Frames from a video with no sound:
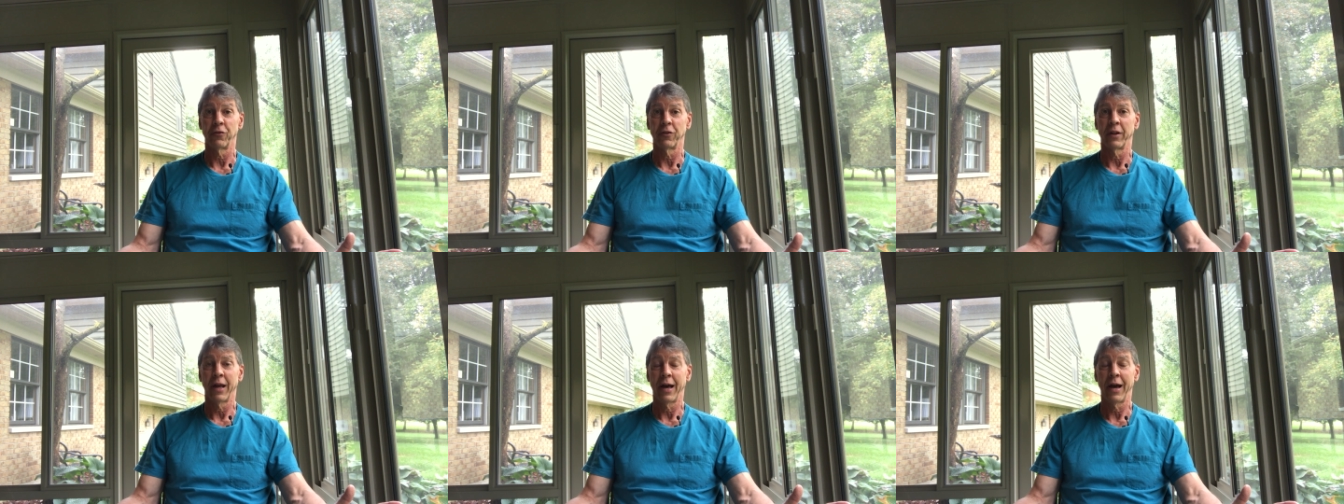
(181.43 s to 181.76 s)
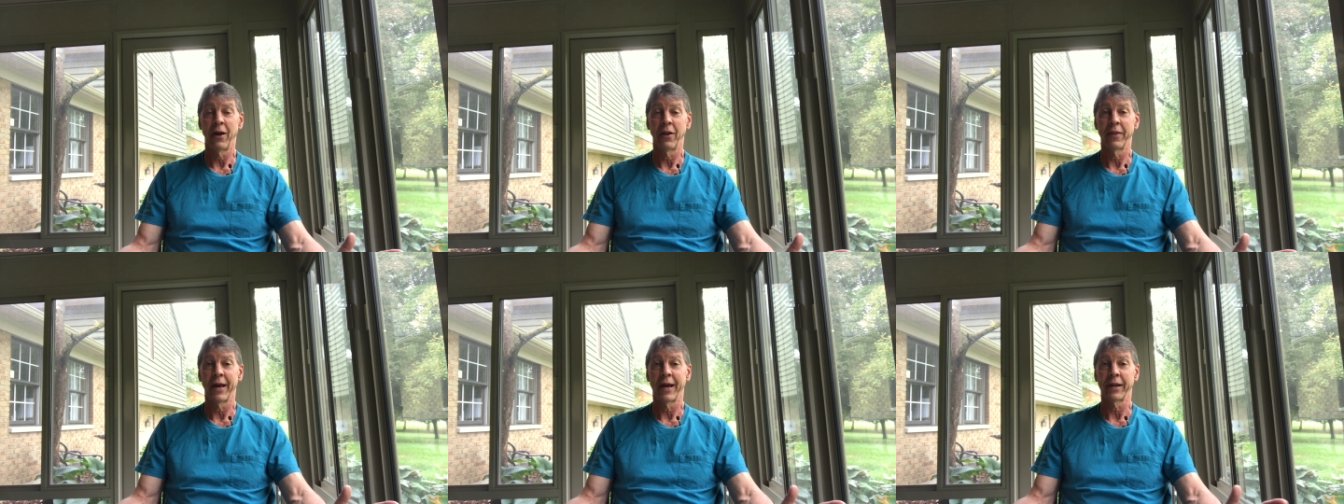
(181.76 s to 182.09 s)
and
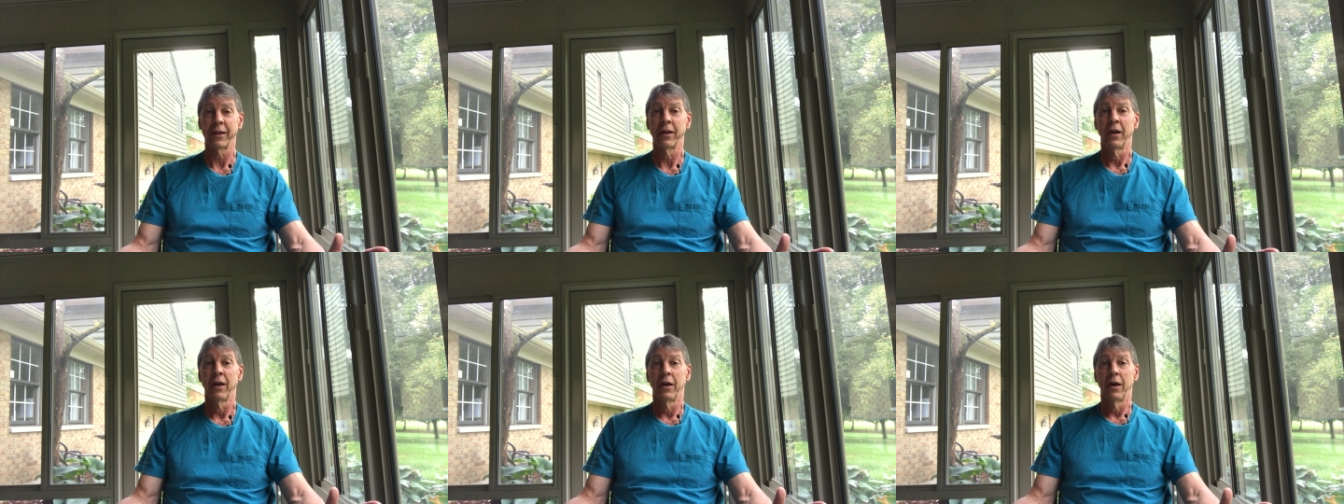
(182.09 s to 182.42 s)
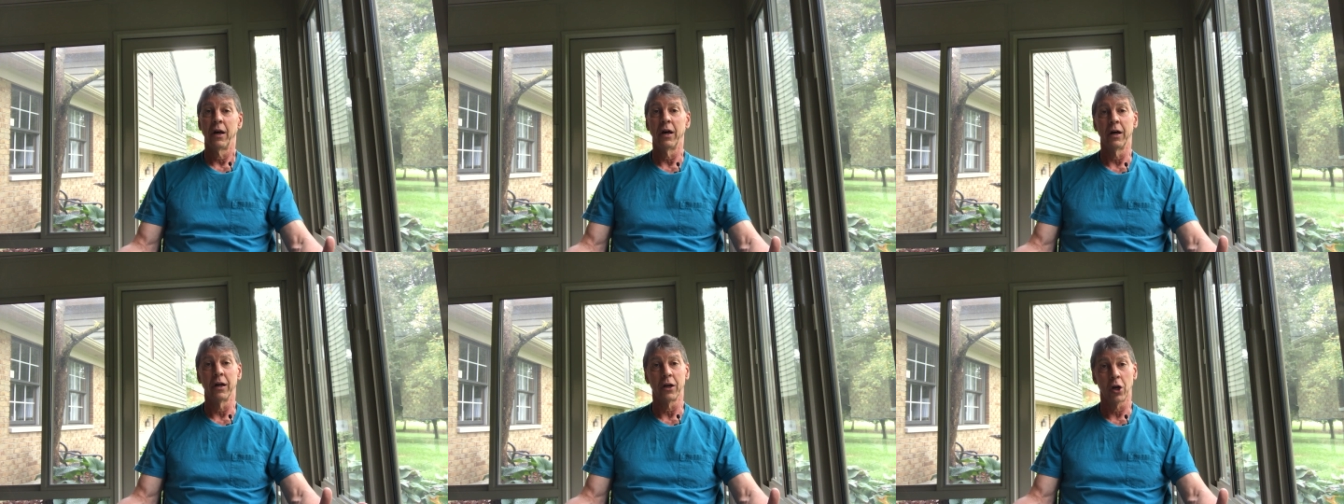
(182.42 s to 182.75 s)
how that
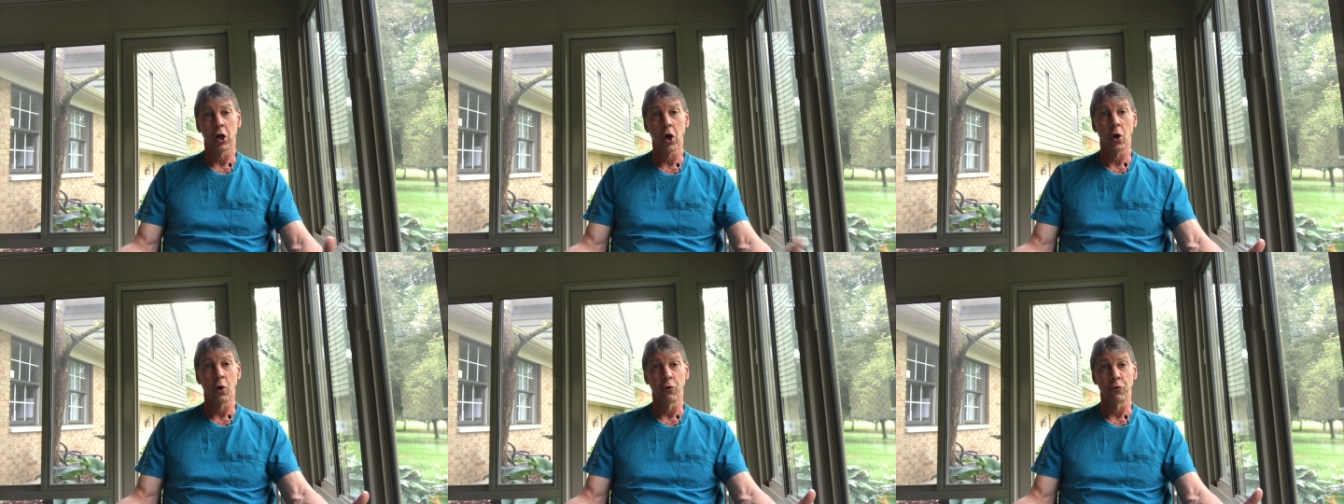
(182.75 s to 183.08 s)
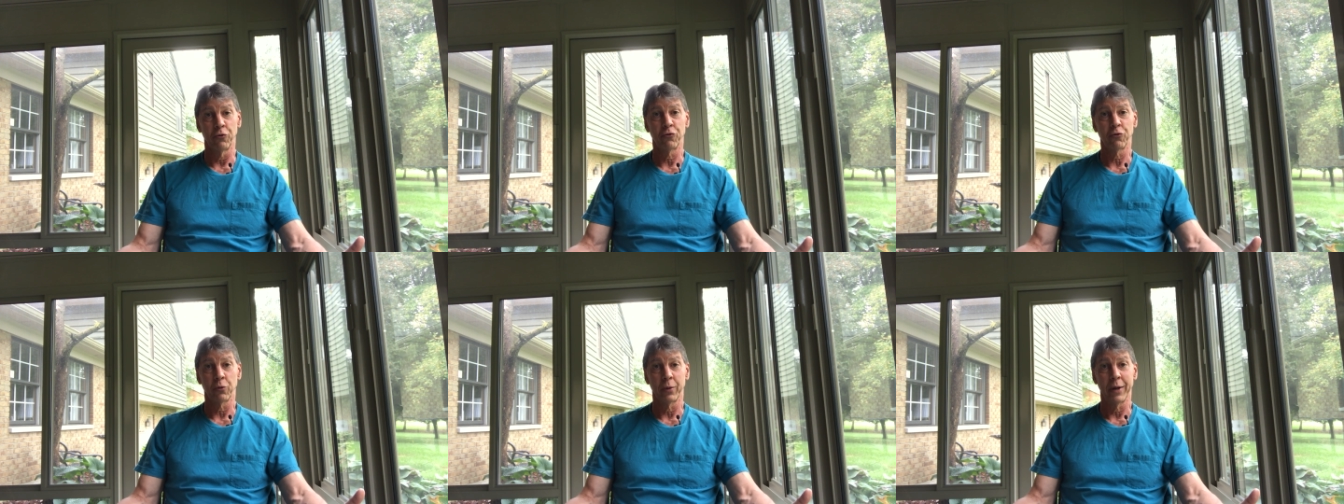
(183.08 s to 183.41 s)
uh,
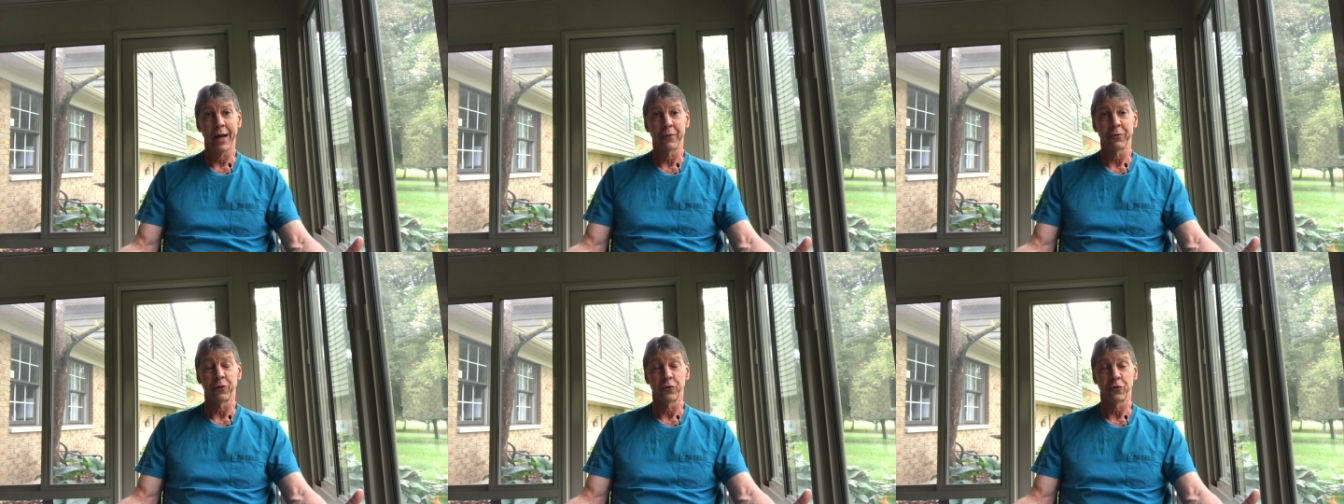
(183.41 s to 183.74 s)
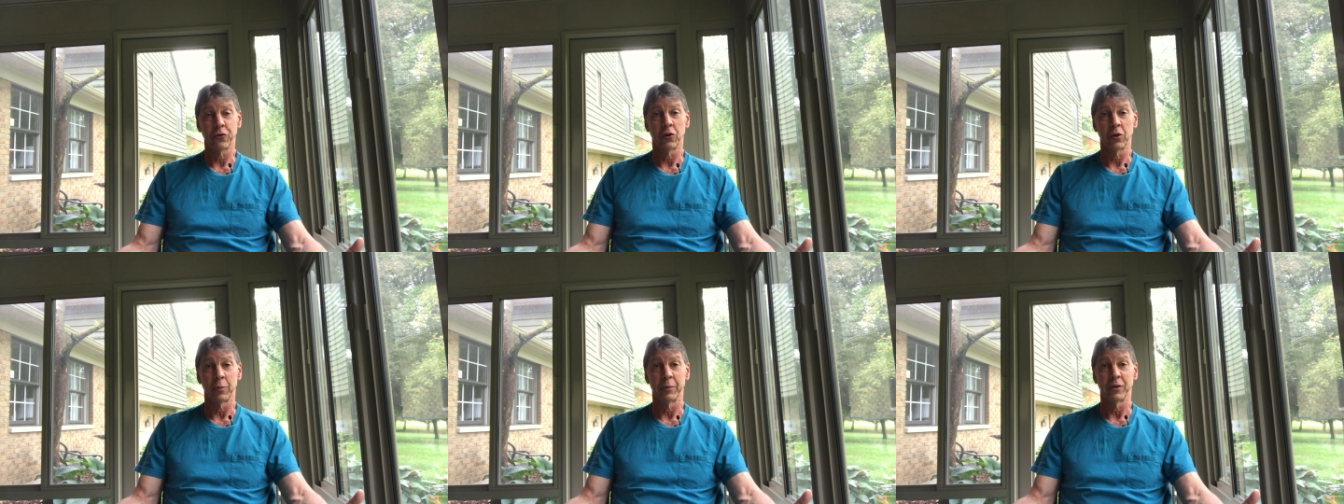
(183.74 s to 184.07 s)
goes throughout the
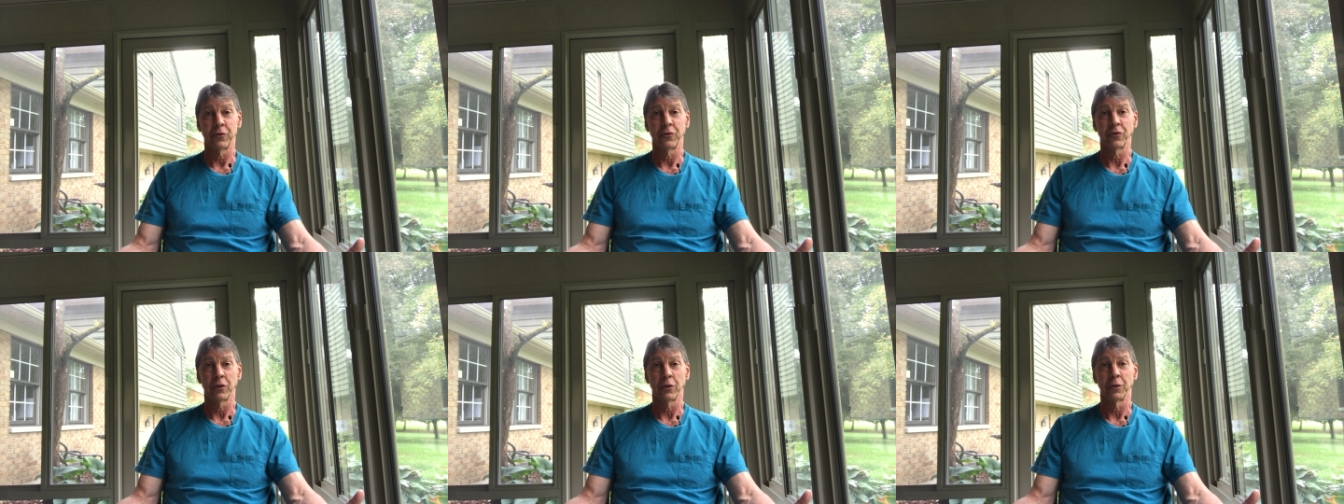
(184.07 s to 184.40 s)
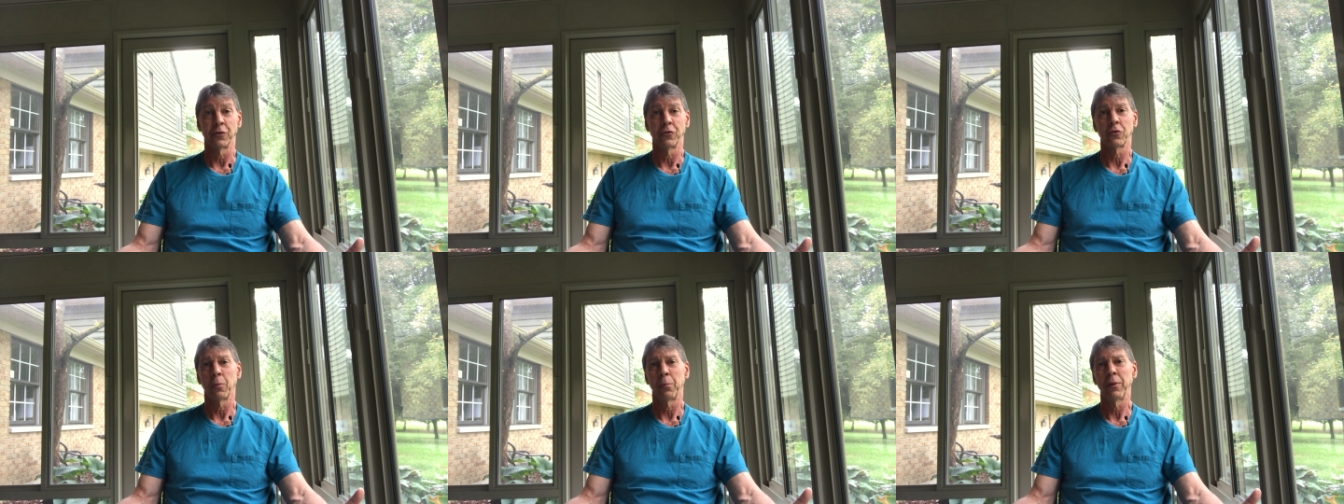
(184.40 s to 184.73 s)
sermon
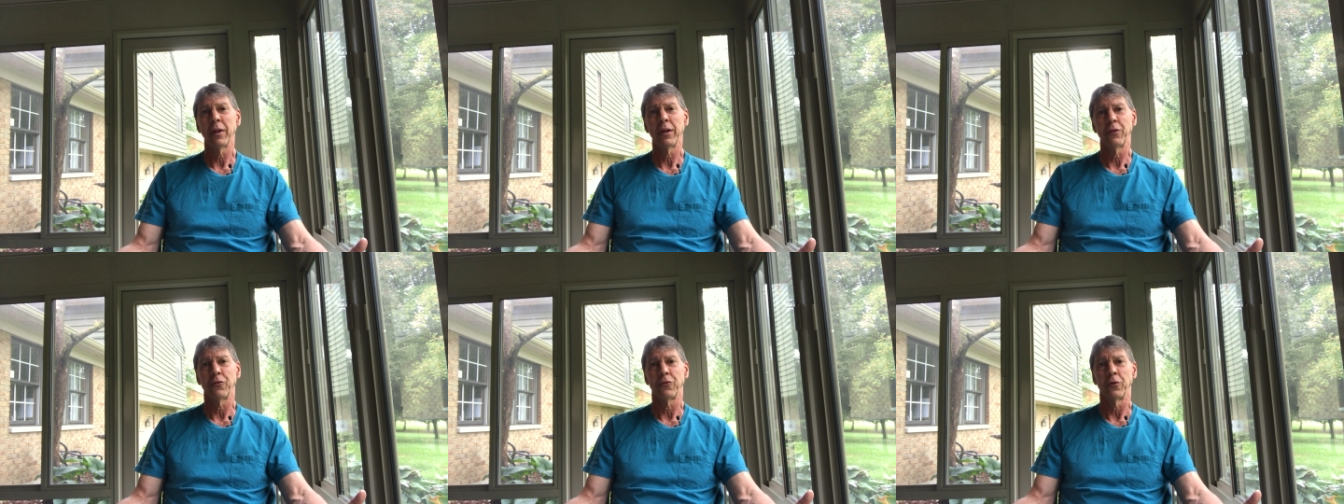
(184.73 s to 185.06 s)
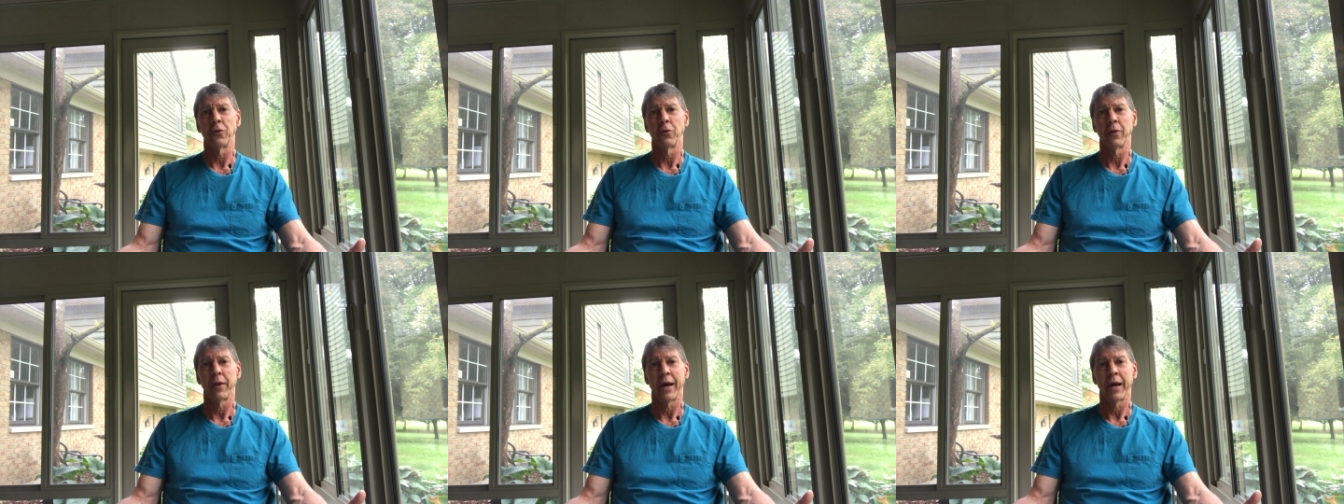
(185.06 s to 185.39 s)
series. So please
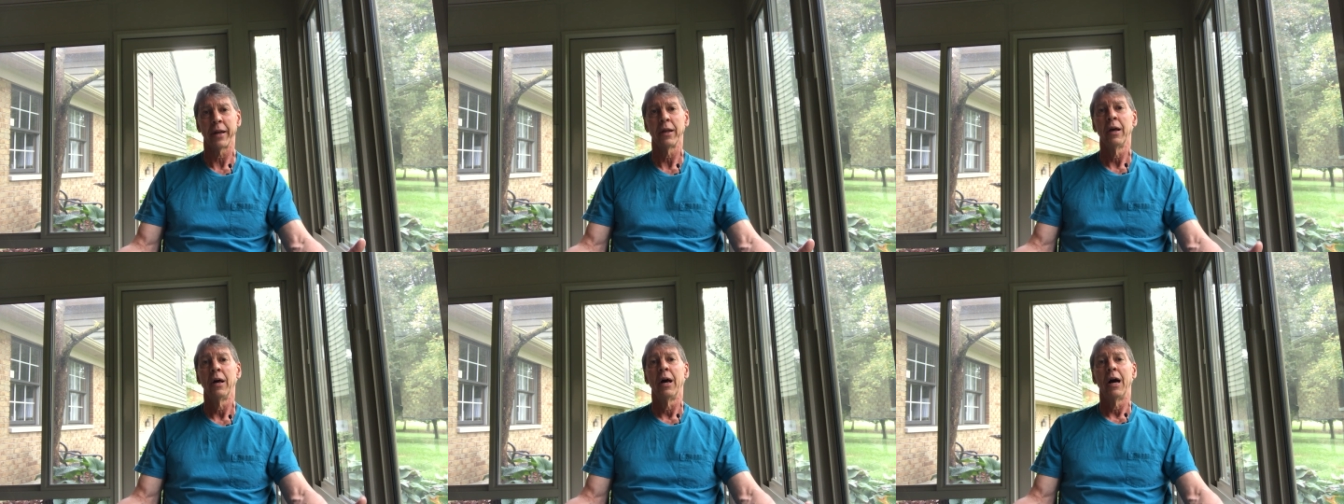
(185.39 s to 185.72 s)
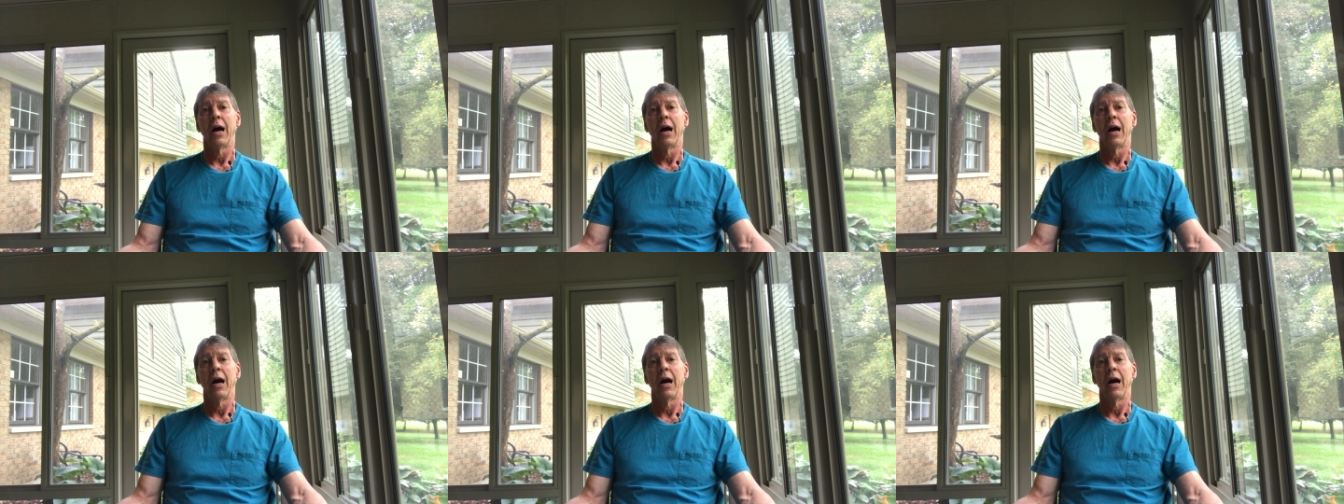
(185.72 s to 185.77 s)
do that.